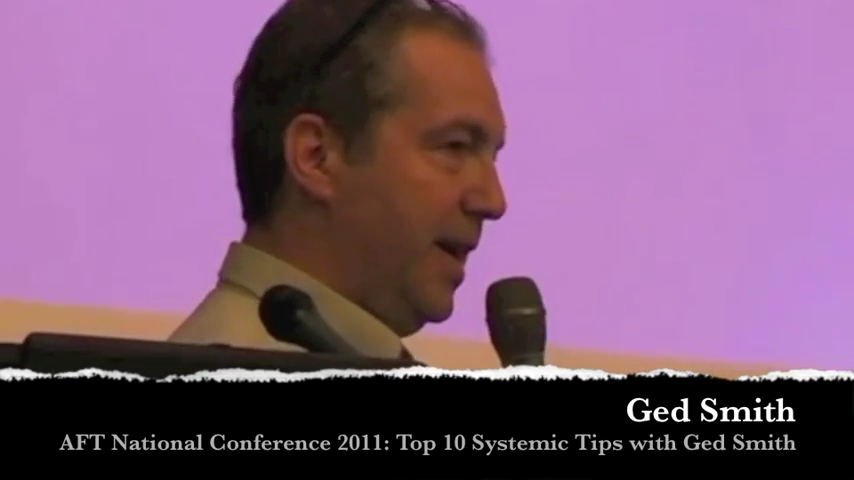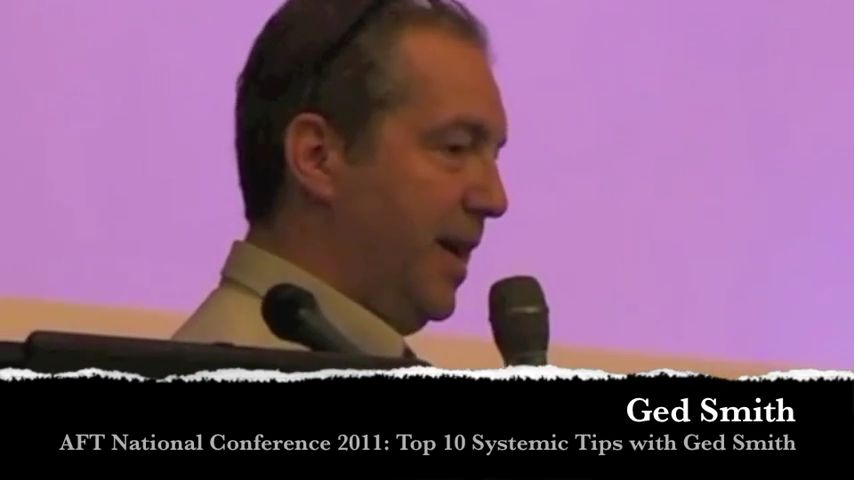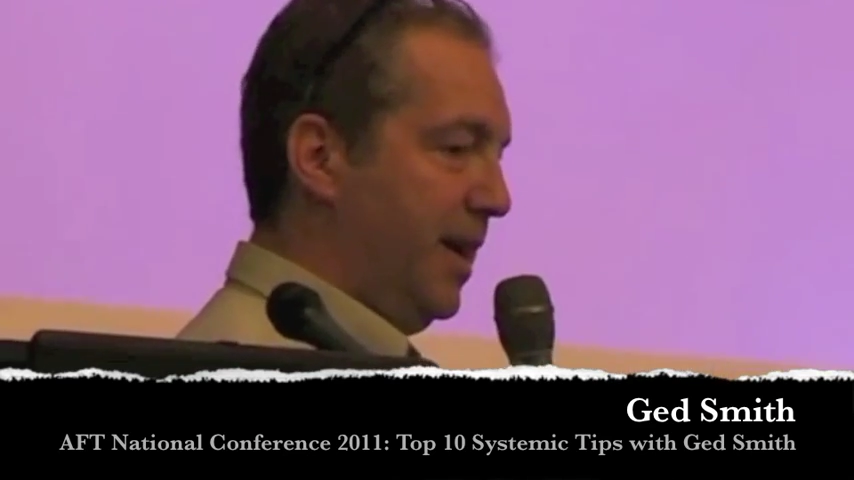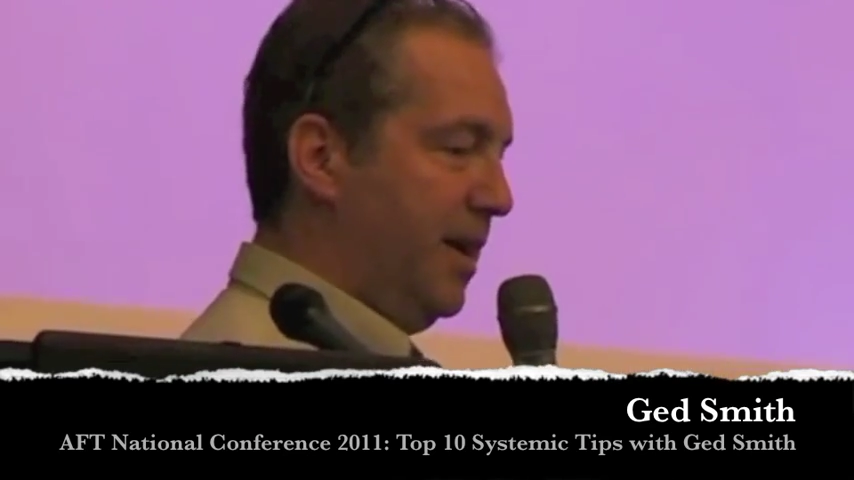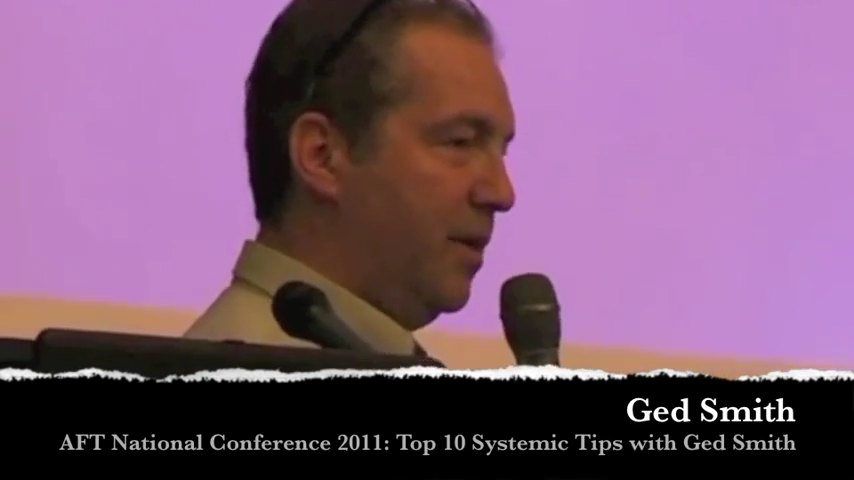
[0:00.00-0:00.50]

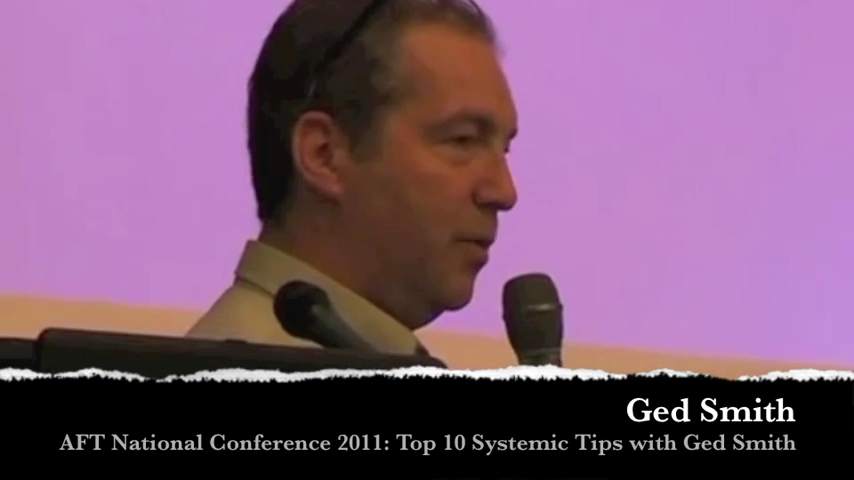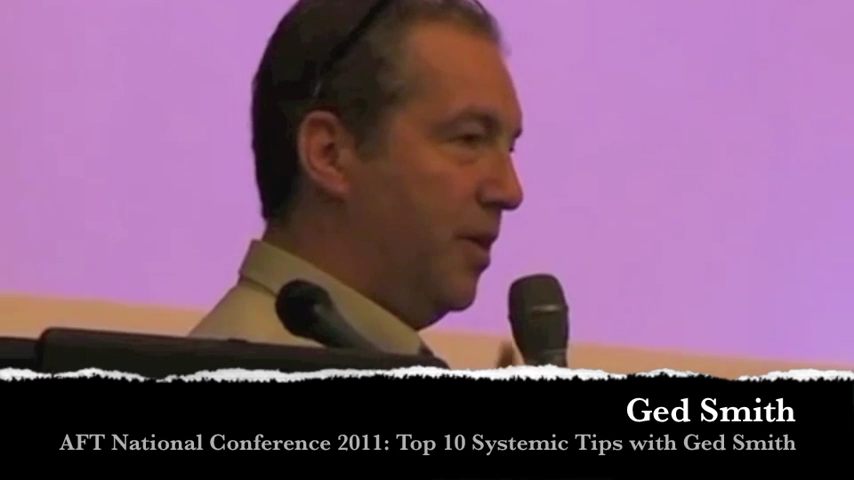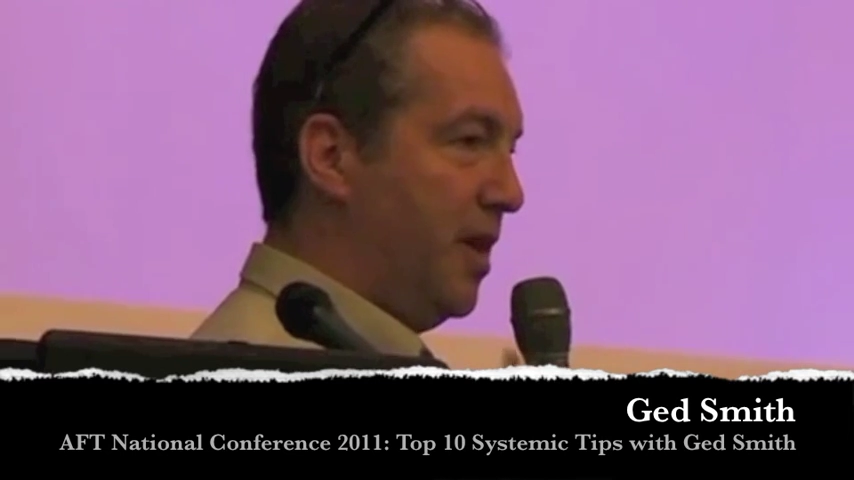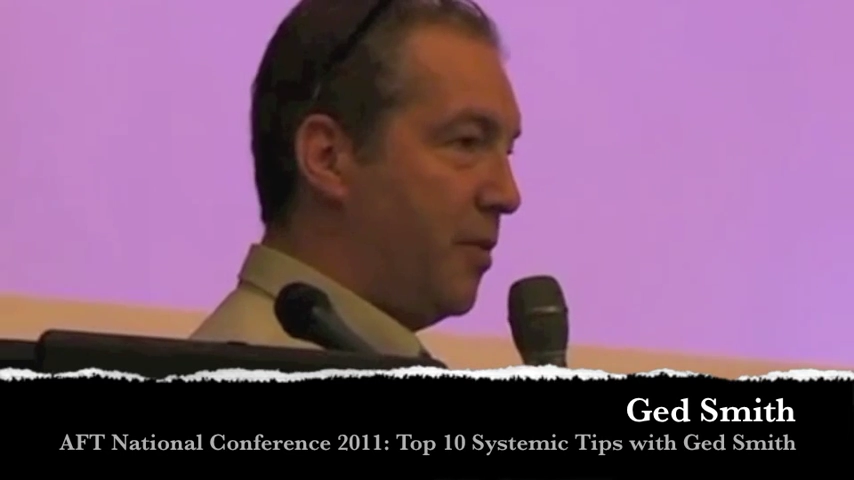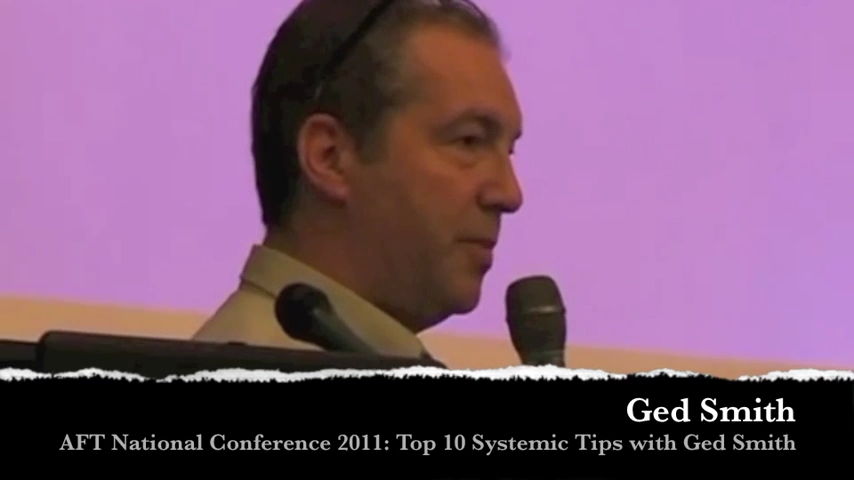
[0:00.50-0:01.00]
he will
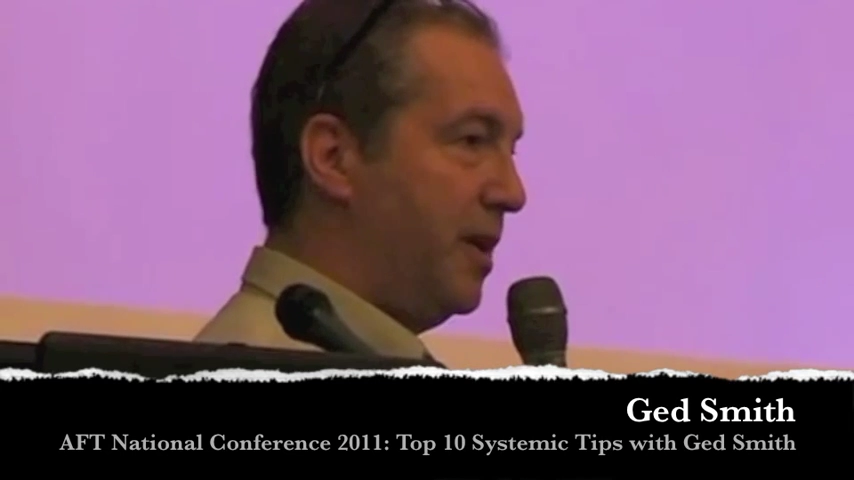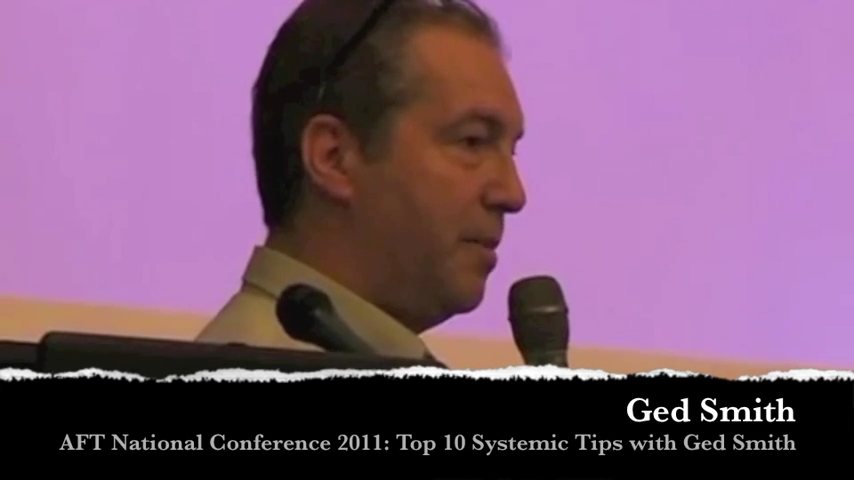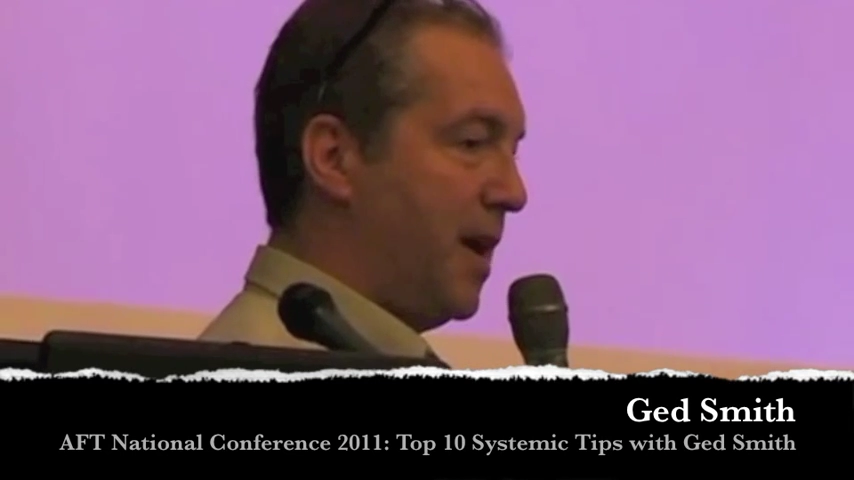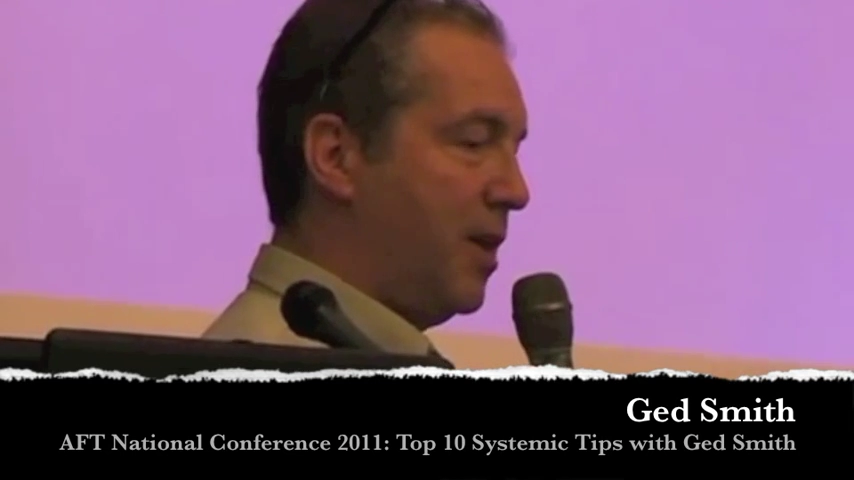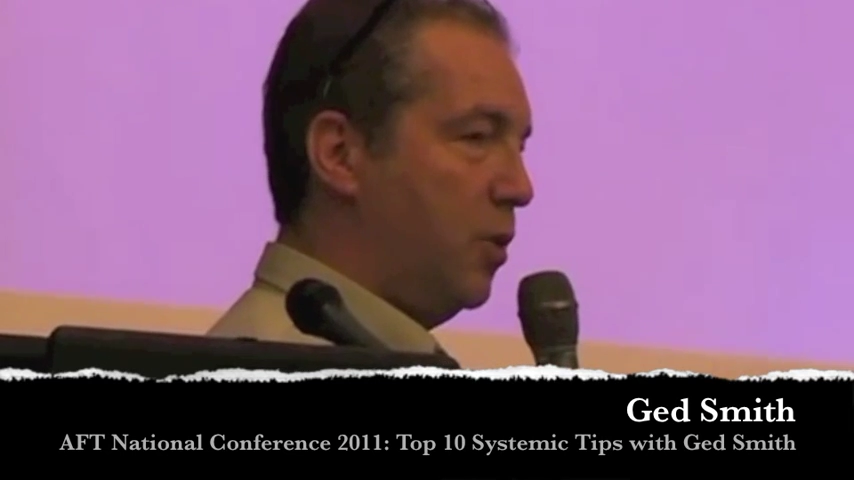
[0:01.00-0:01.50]
never be the
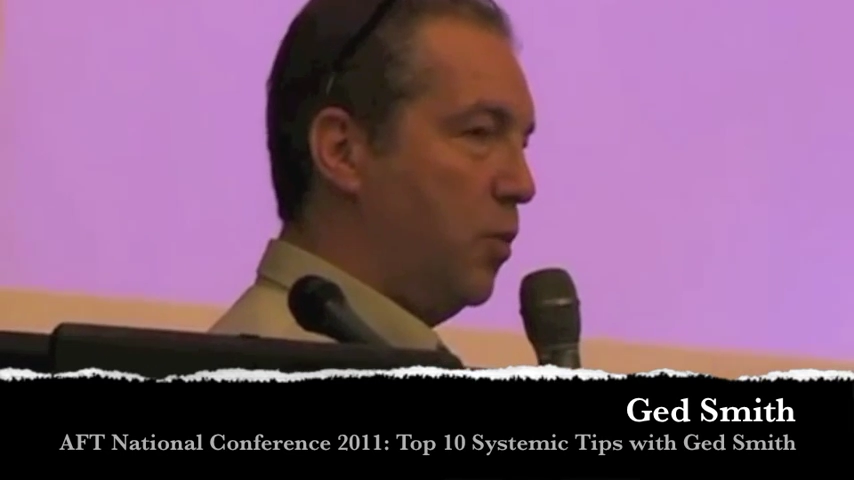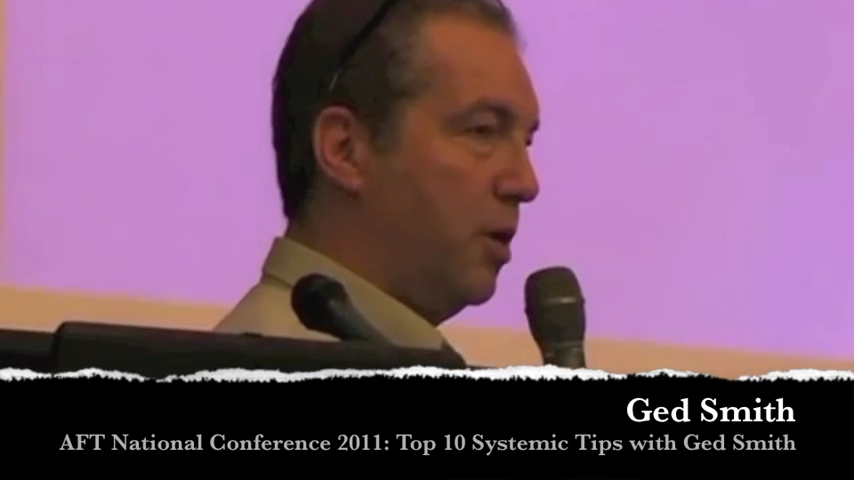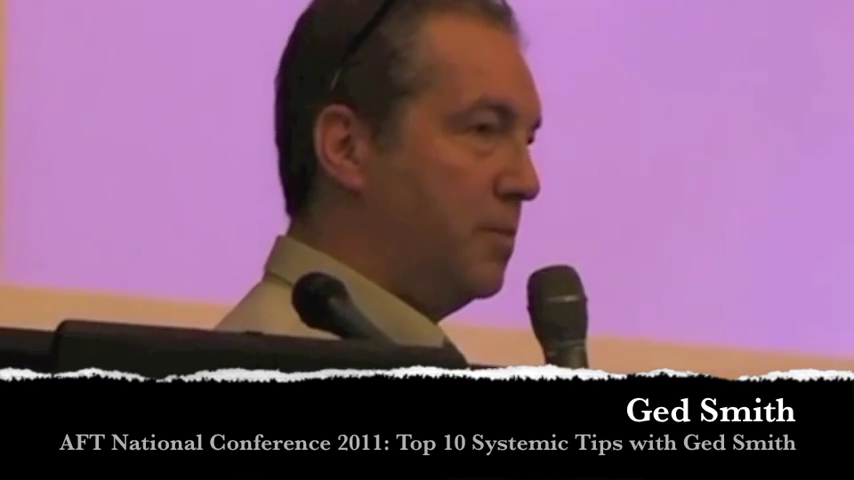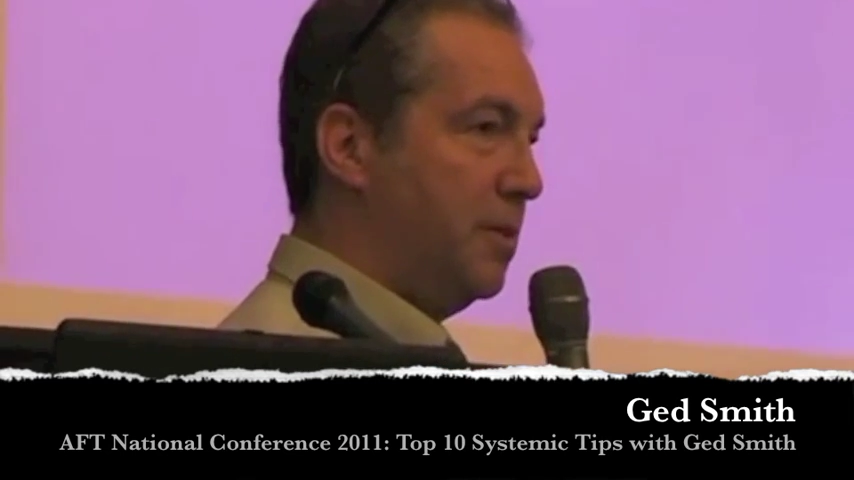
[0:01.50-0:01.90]
man you want him